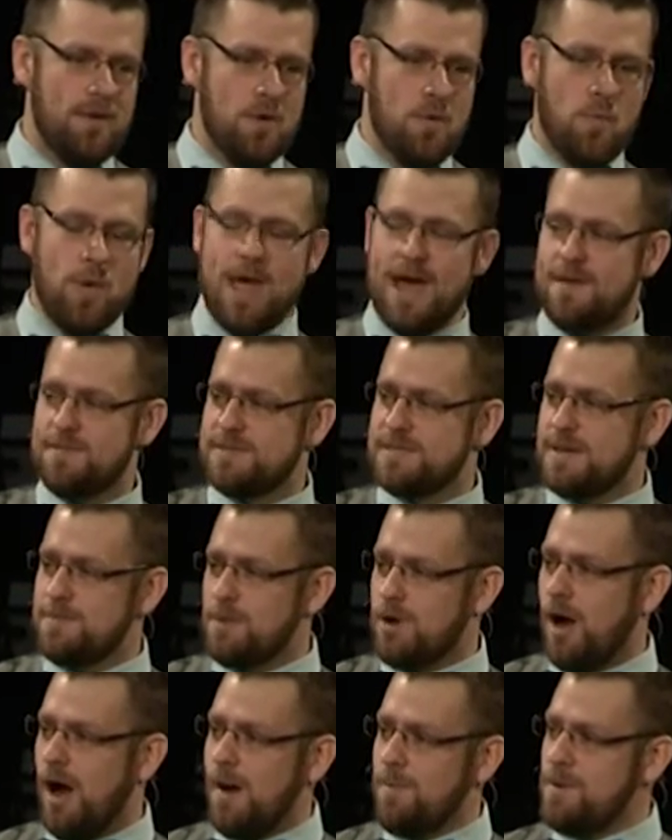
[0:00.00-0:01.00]
we have Tim
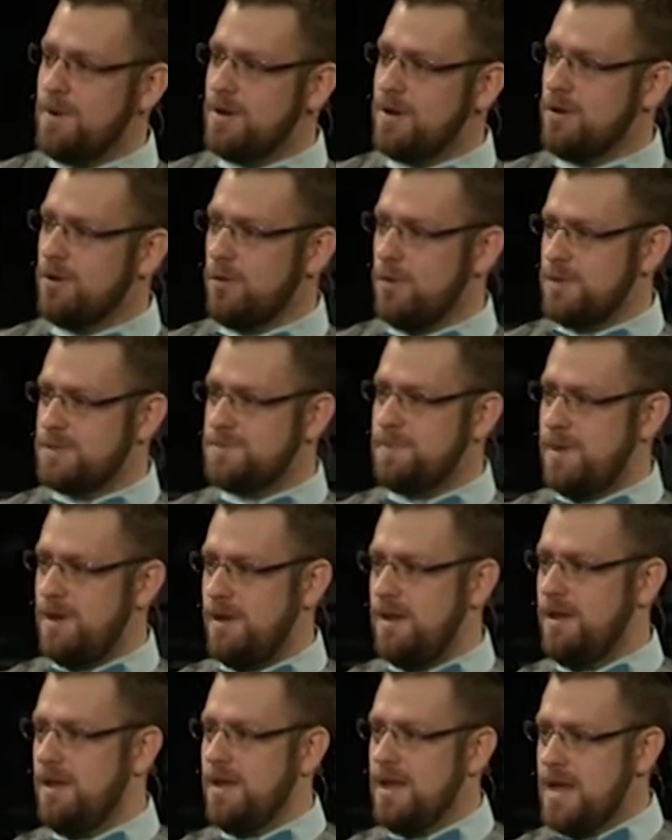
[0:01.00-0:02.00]
Carpenter, who has
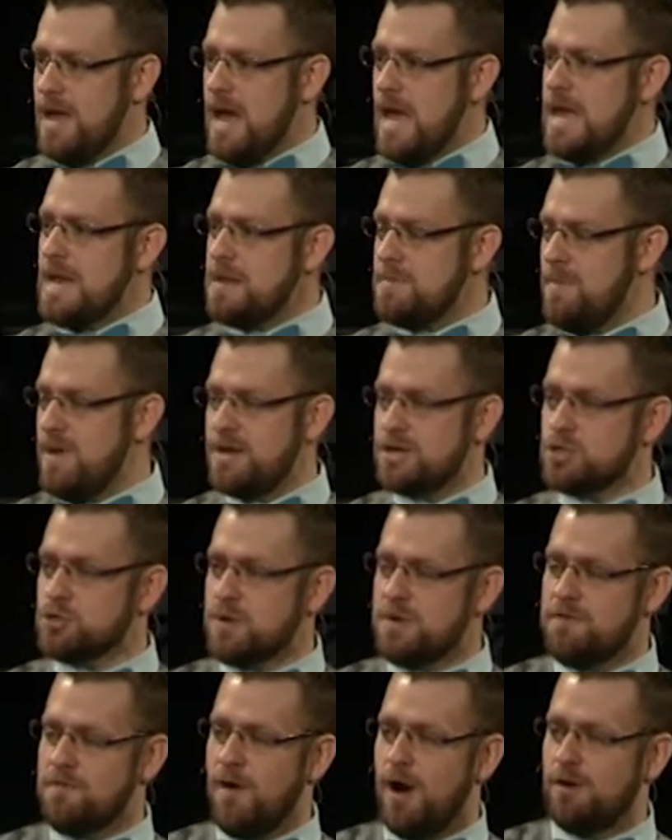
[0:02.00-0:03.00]
been in
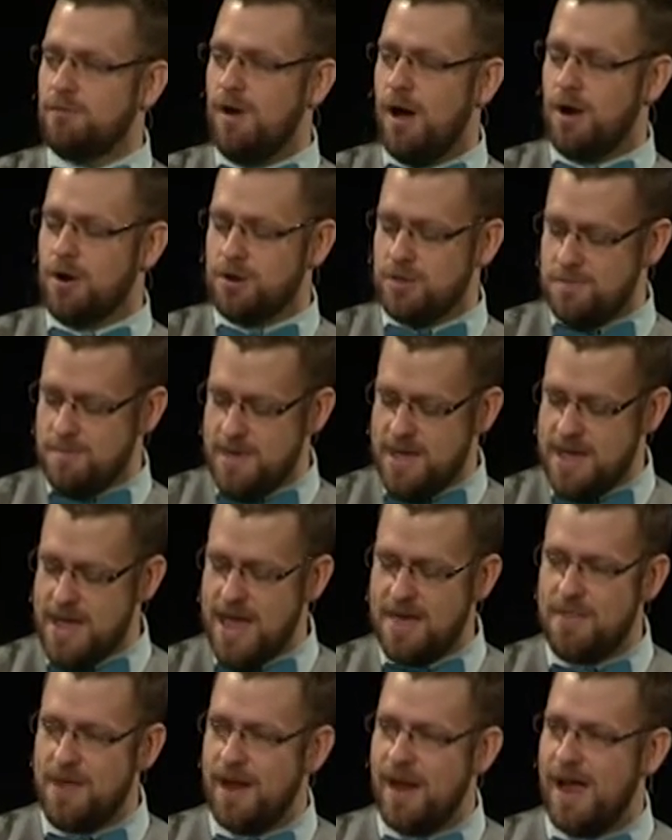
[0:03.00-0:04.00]
ministry far longer than me,
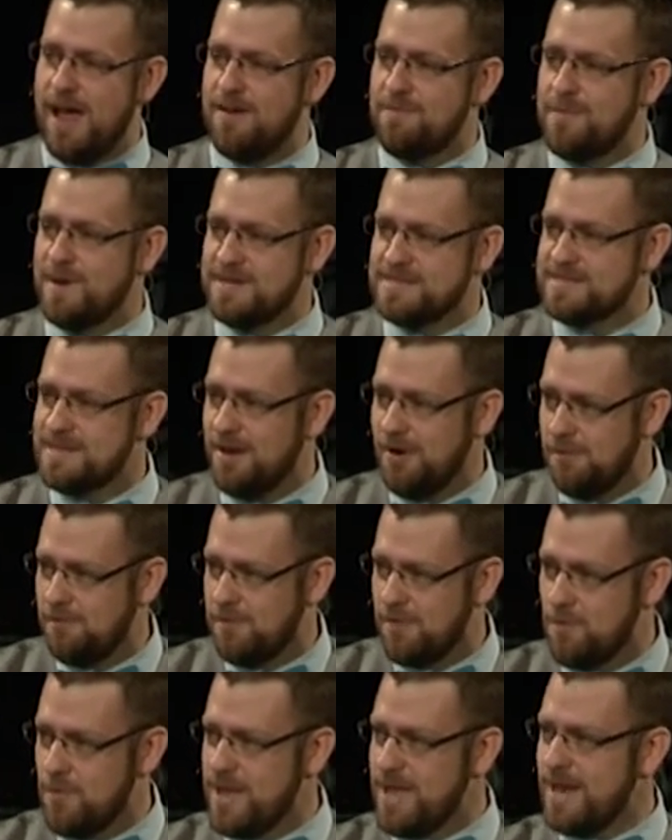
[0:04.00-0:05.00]
and then I have myself.
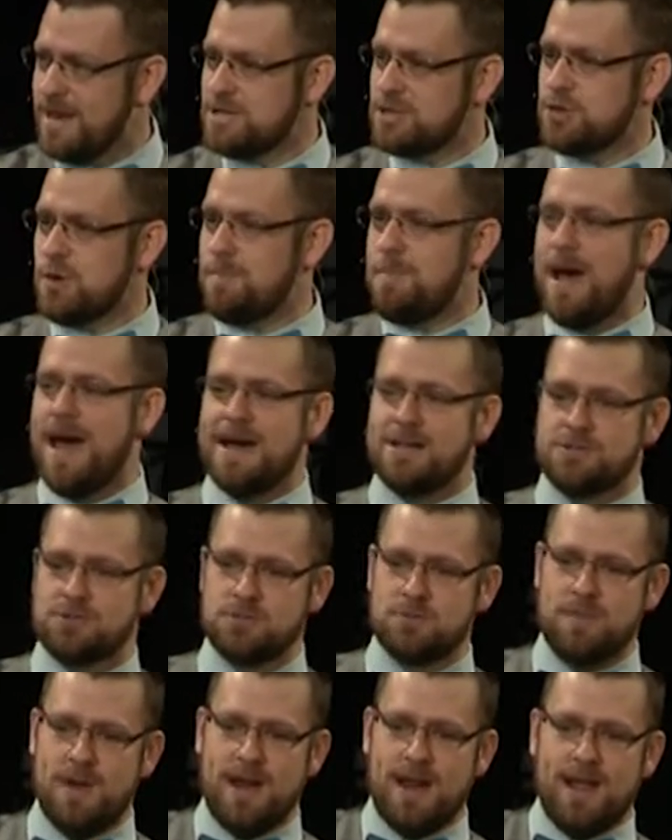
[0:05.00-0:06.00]
And we get into a
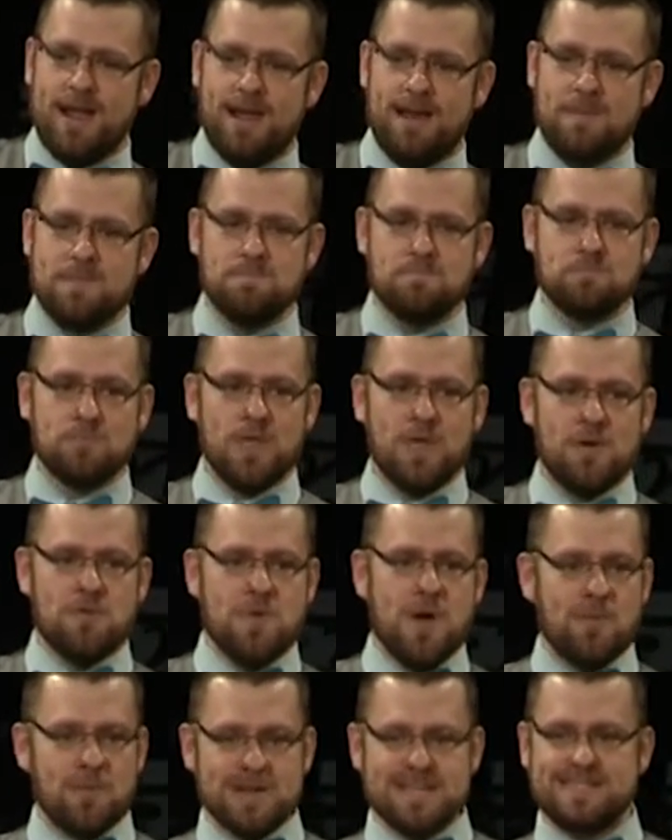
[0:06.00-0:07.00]
pastor's meeting, and
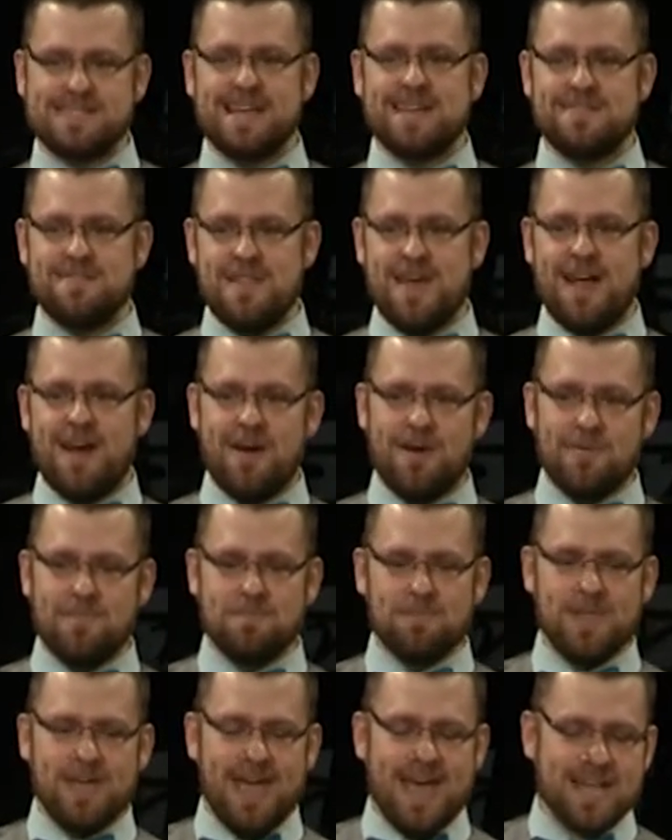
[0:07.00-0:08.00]
when we're sitting there,
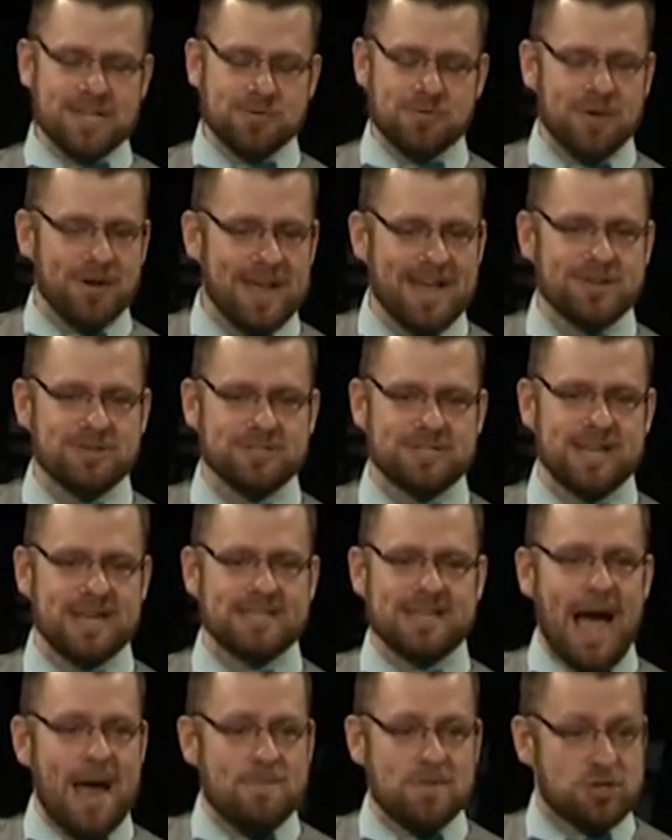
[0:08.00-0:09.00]
it's really interesting
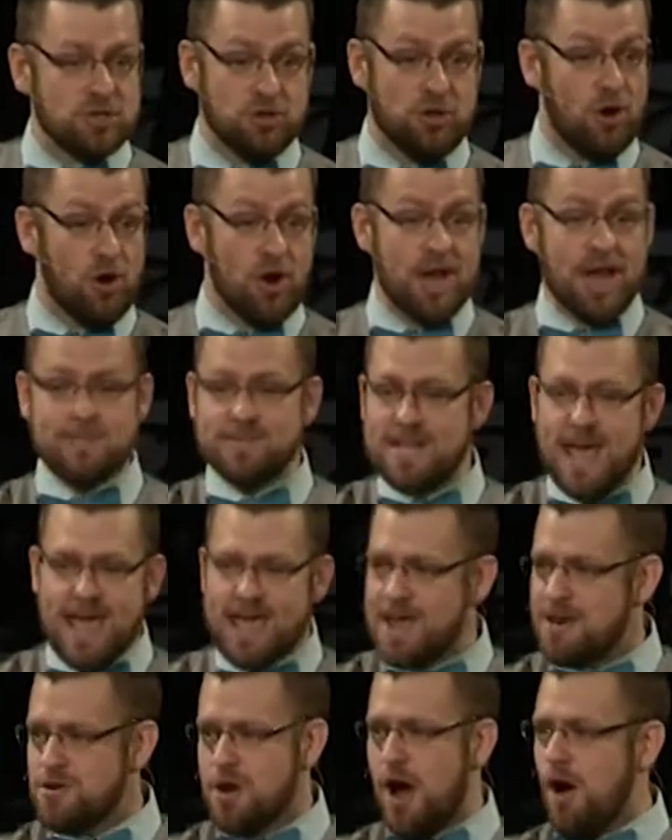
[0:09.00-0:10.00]
because I'm just learning. I'm
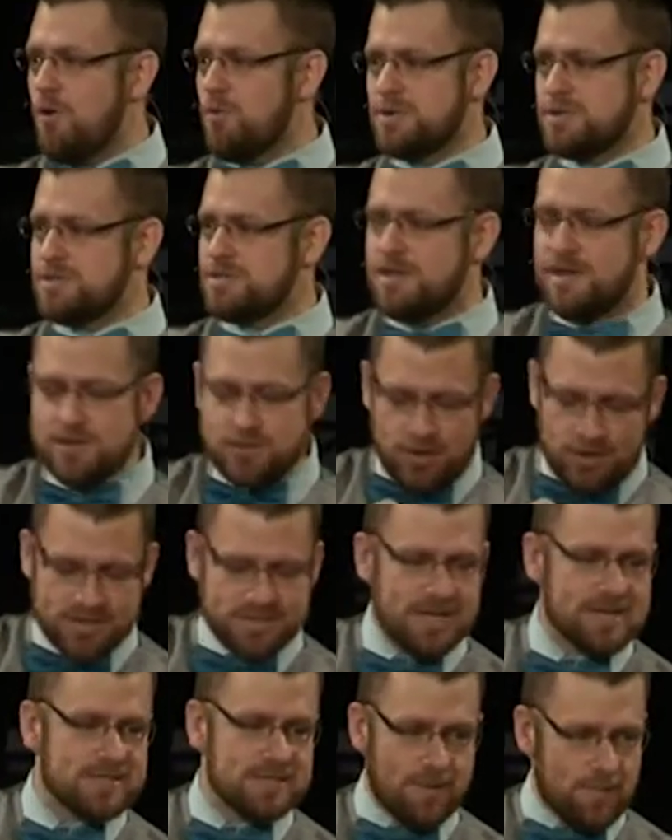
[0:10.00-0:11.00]
taking notes. Dirk
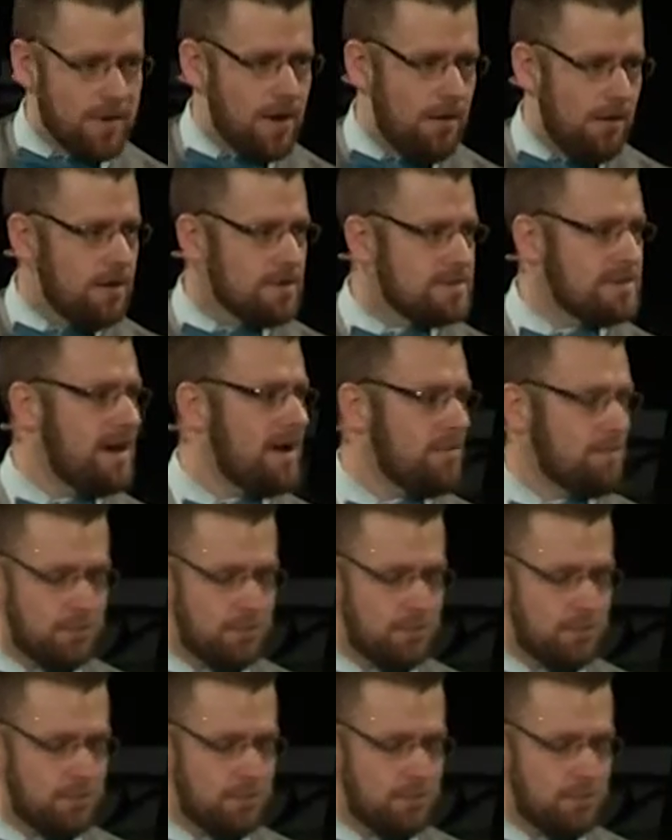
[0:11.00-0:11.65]
says something, I write it down.